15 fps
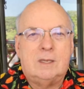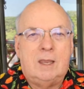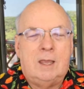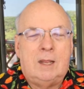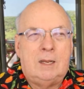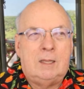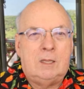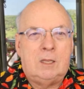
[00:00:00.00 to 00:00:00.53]
And
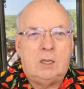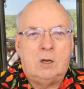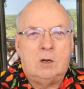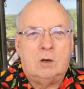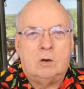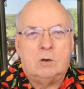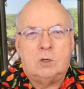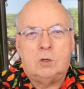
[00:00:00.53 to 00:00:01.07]
in the
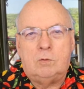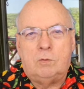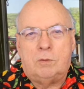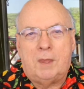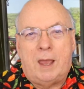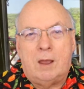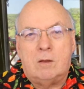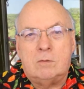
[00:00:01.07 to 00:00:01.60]
year
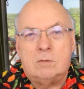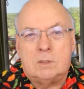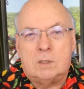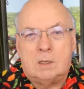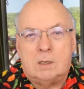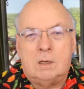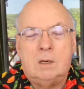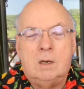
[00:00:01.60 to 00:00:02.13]

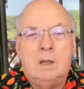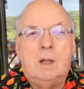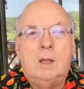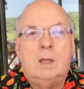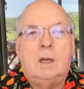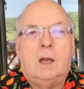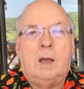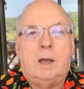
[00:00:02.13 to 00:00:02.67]
2000,
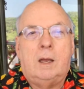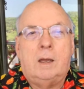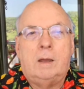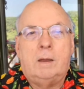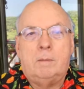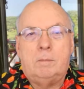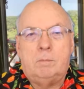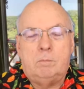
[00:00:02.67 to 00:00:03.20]

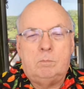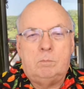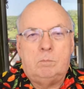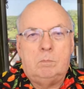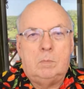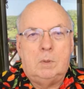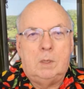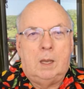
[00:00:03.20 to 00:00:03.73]
uh,
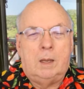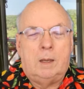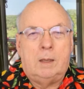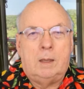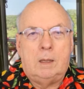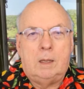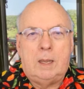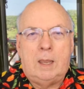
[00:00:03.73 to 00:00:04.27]

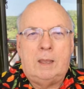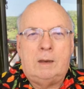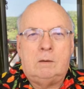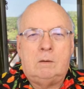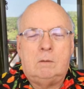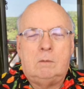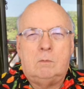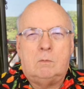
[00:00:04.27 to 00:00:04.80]
and
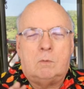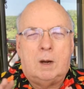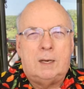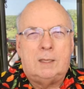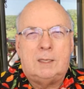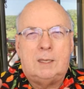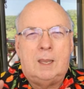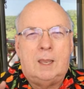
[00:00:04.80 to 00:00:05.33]
right at
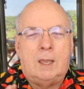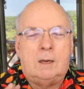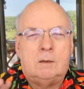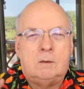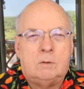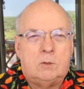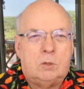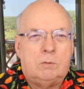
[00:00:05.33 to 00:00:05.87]
the
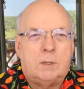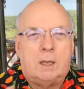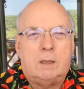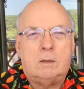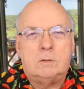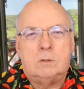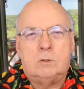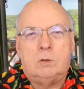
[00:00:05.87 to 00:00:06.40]
end,
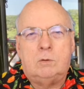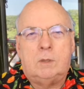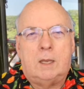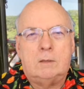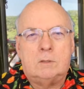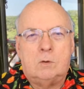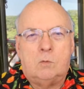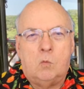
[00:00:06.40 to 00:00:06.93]
2000,
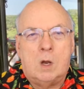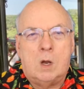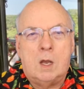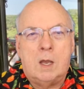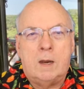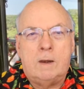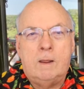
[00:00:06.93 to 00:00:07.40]
2001,